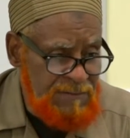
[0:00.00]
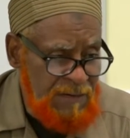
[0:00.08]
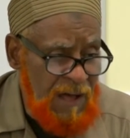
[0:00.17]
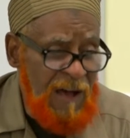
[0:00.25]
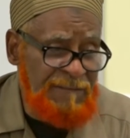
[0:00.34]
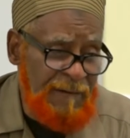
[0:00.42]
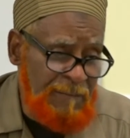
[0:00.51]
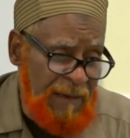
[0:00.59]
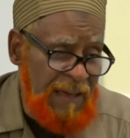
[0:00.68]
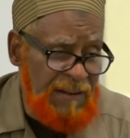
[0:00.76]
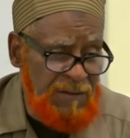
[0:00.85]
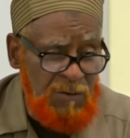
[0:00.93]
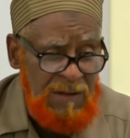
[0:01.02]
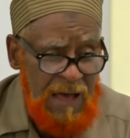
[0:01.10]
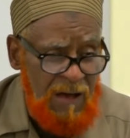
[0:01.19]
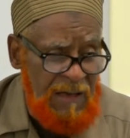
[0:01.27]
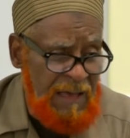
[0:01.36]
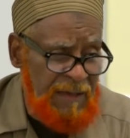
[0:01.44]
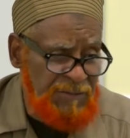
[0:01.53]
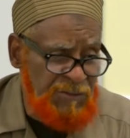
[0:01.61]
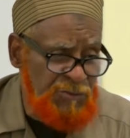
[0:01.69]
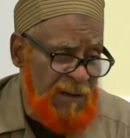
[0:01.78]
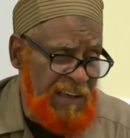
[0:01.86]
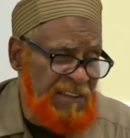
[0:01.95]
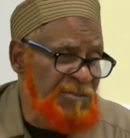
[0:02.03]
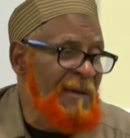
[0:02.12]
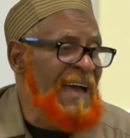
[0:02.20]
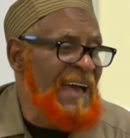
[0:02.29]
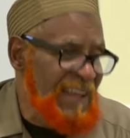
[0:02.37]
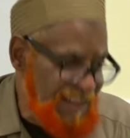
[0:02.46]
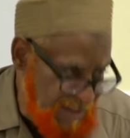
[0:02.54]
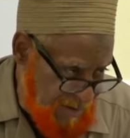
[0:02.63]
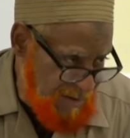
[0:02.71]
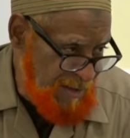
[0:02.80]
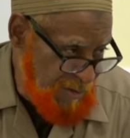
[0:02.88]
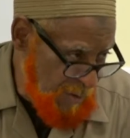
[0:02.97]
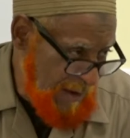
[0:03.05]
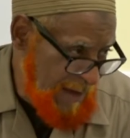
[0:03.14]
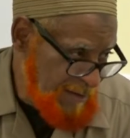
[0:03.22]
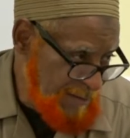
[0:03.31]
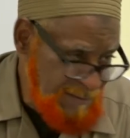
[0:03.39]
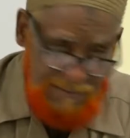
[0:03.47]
Allah forbade you allow a strange man in your house.